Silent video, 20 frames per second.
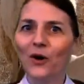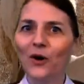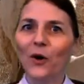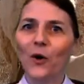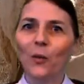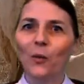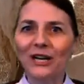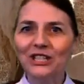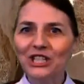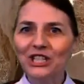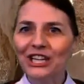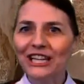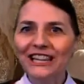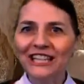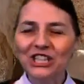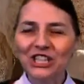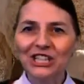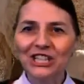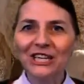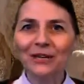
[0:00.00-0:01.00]
watching the
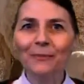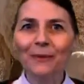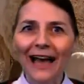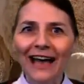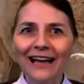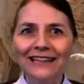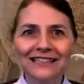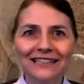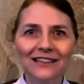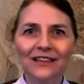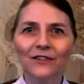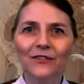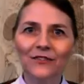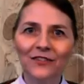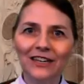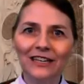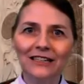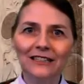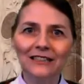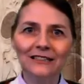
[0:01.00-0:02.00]
sheep out in the
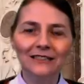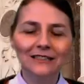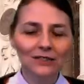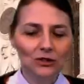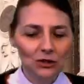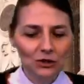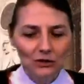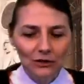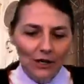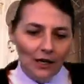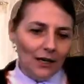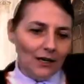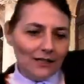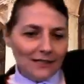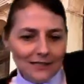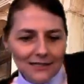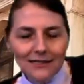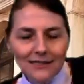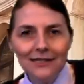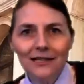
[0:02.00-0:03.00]
fields, to
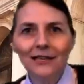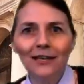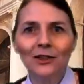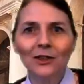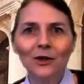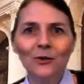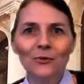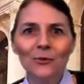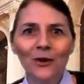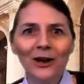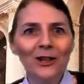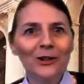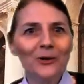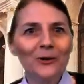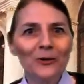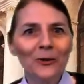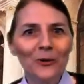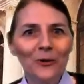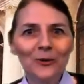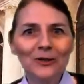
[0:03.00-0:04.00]
sitting in the royal
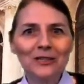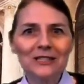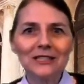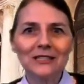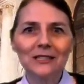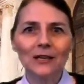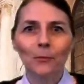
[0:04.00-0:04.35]
courts,